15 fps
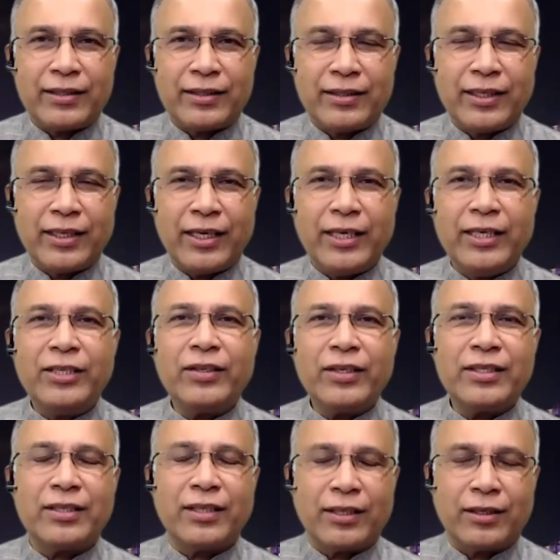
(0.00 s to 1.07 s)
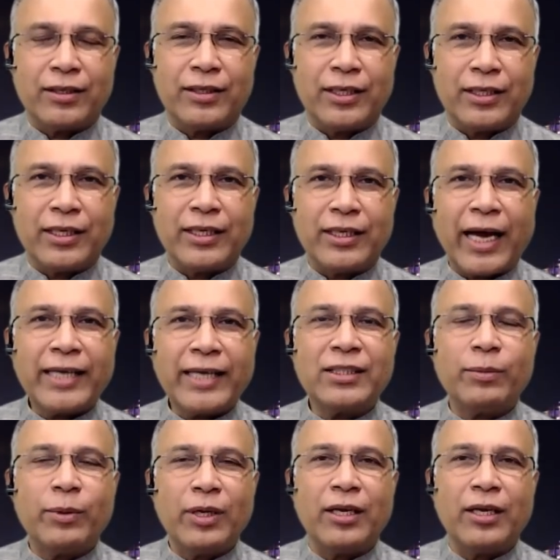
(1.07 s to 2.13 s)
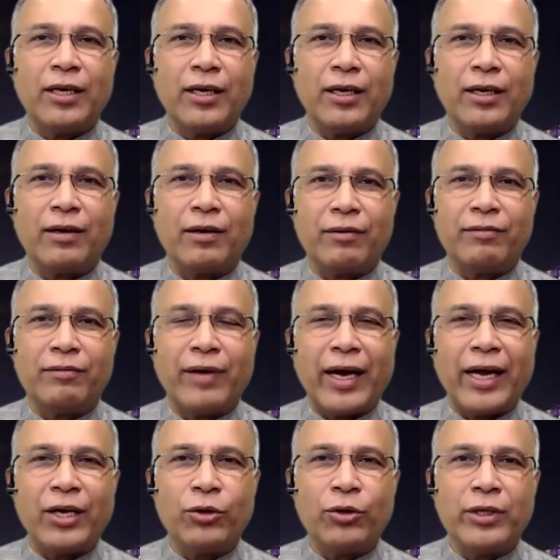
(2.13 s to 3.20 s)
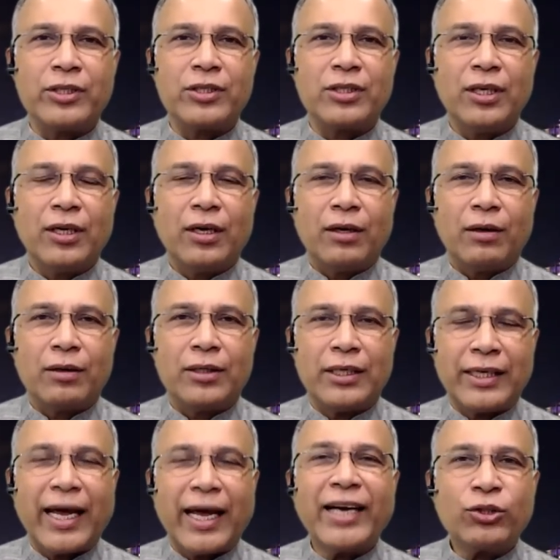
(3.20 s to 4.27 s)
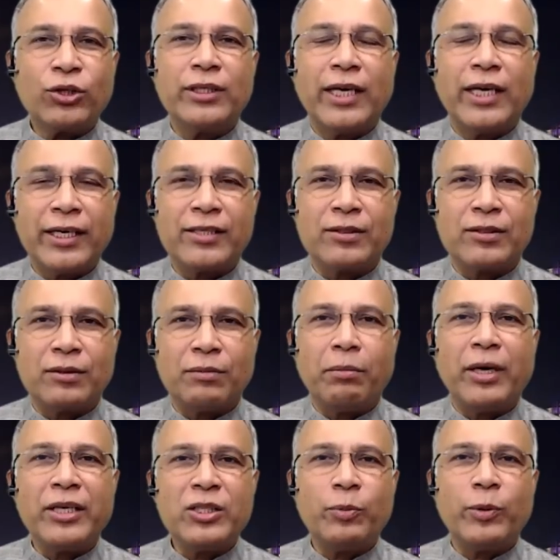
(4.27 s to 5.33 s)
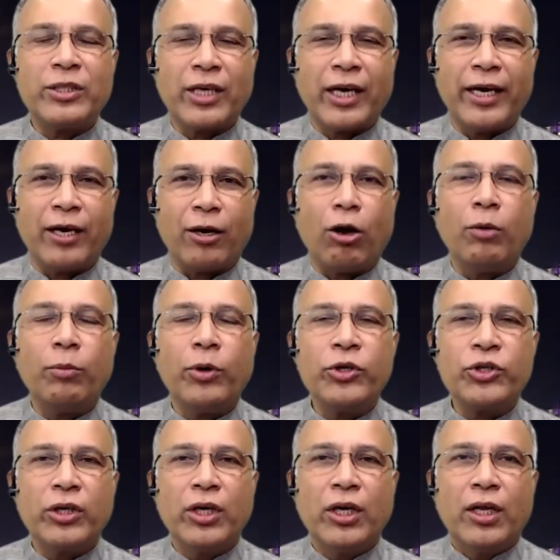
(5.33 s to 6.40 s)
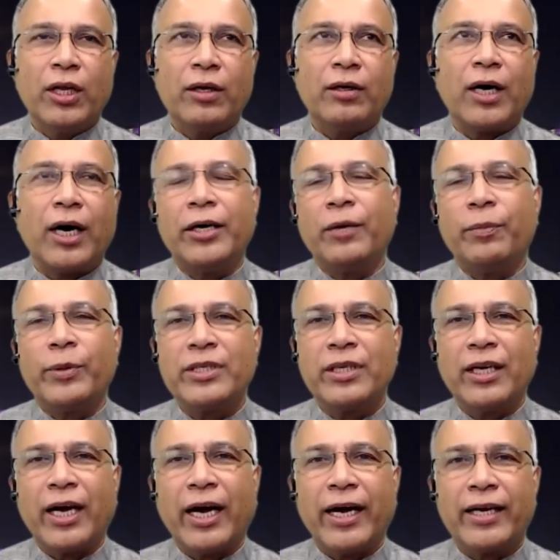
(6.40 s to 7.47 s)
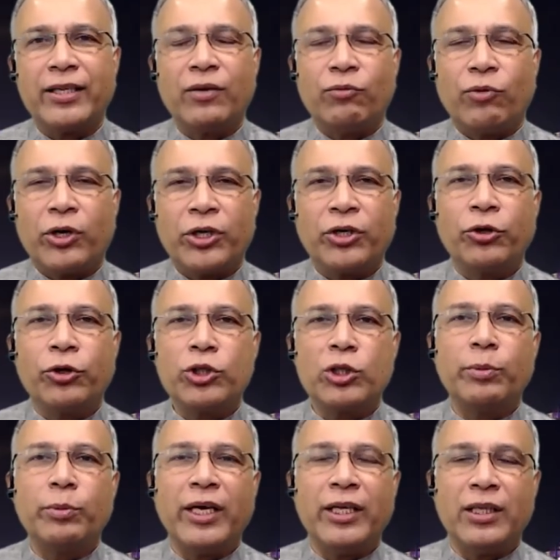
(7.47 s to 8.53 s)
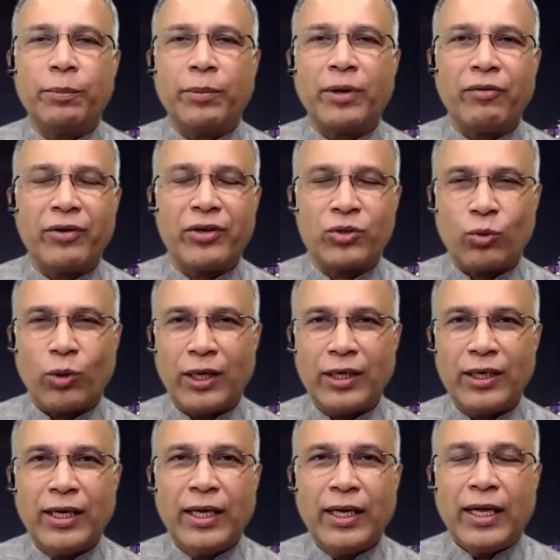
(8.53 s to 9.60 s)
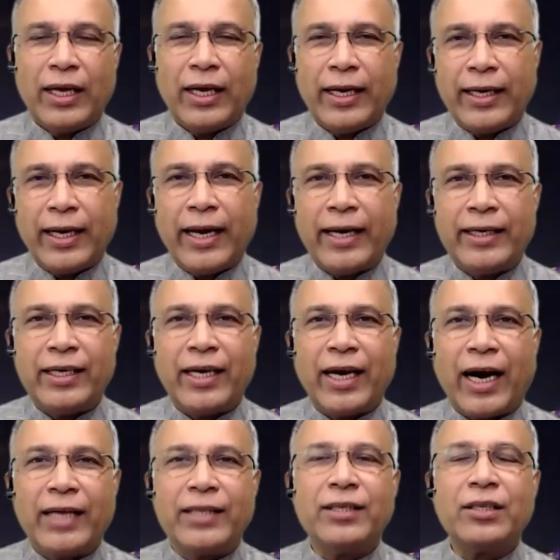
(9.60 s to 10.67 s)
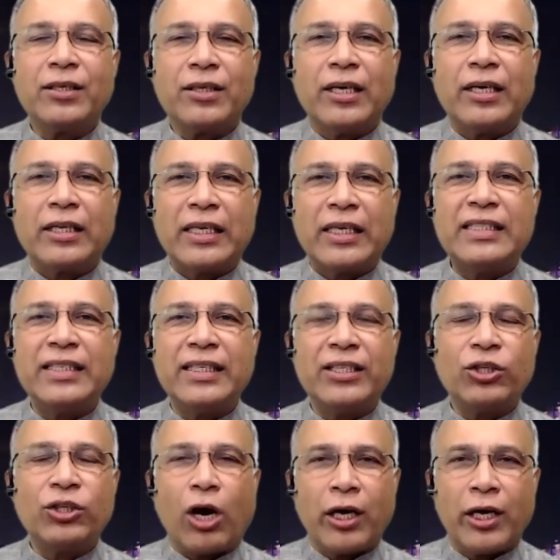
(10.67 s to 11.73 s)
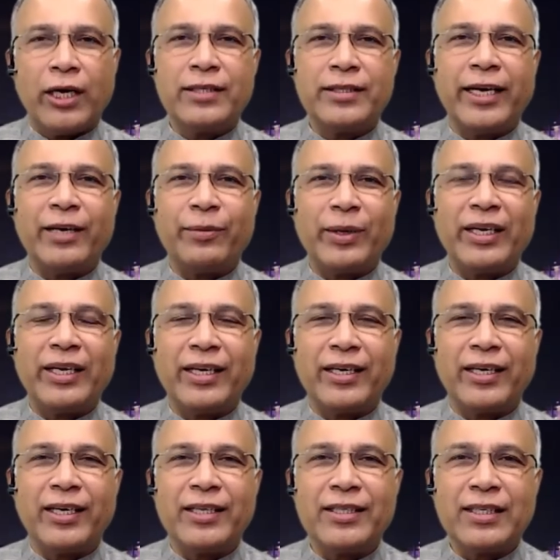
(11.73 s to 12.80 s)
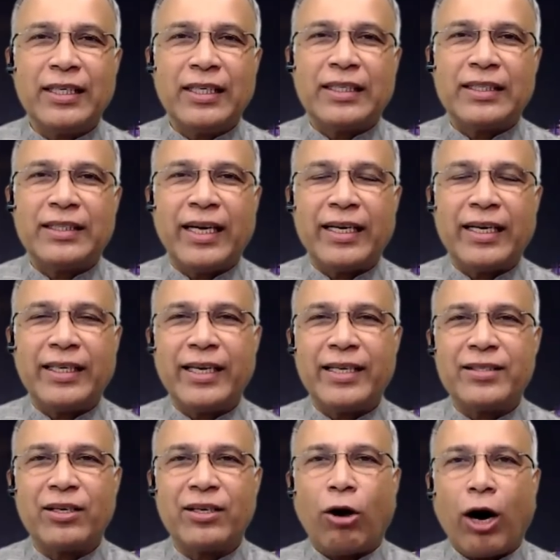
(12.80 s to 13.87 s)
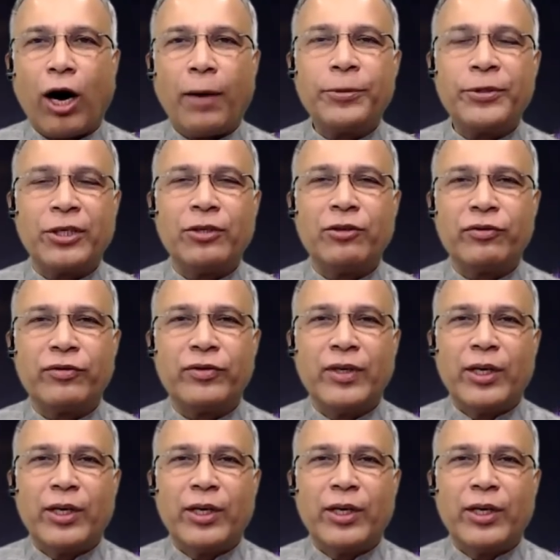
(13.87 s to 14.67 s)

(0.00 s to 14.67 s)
interest, the taxable value is, the tax on that is much higher, almost 100% higher than what it used to be in the previous one. And the other recent talking statement here is that there is an option of